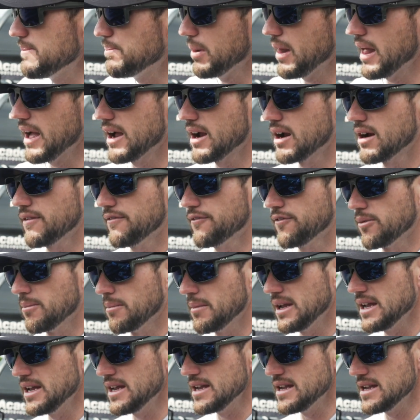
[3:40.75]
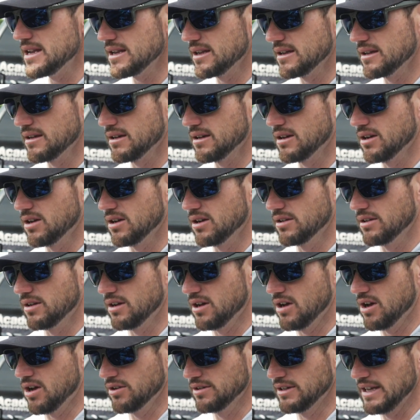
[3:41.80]
player for me
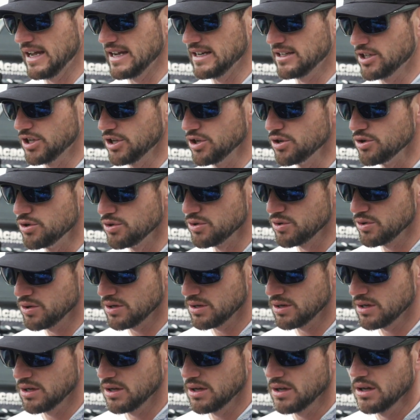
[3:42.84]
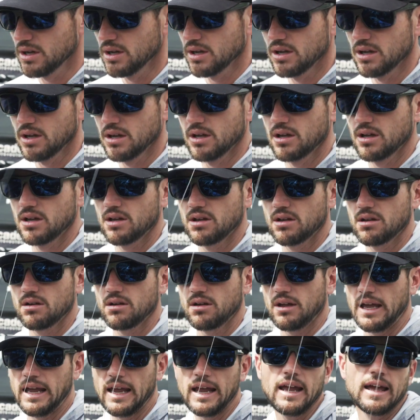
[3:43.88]
on day 2
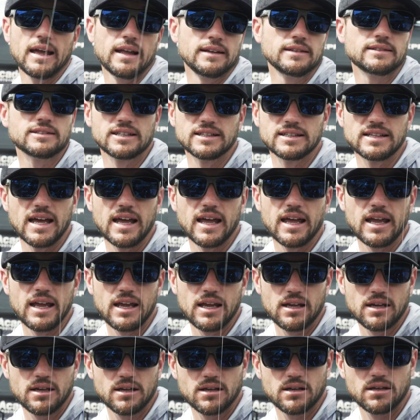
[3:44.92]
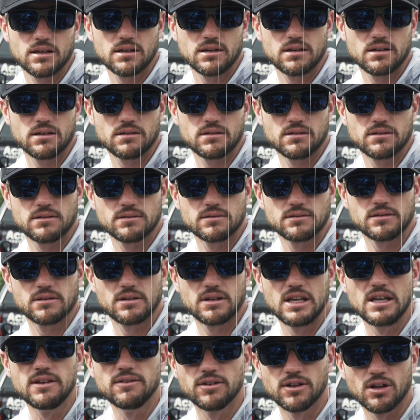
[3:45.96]
and today,
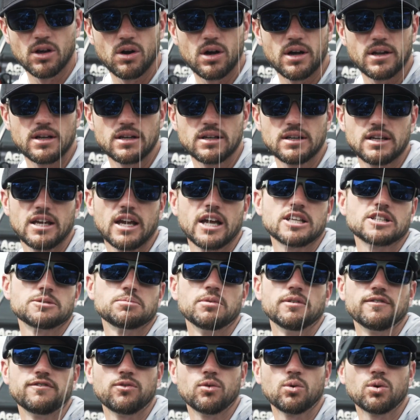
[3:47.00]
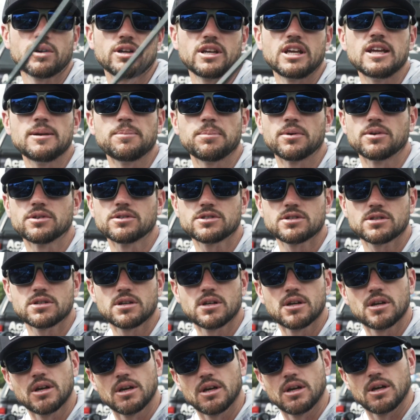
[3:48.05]
even though I didn't catch but 4 keepers,
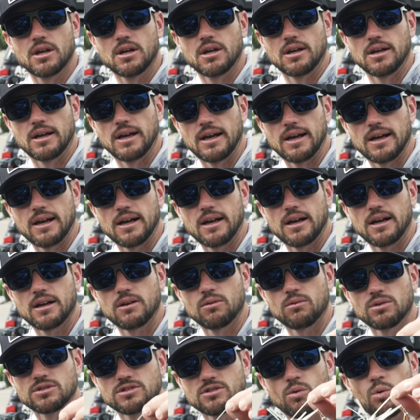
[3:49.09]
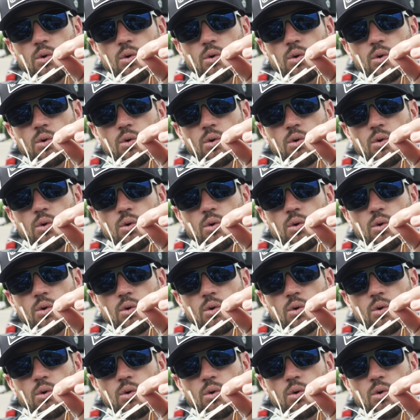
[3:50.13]
was the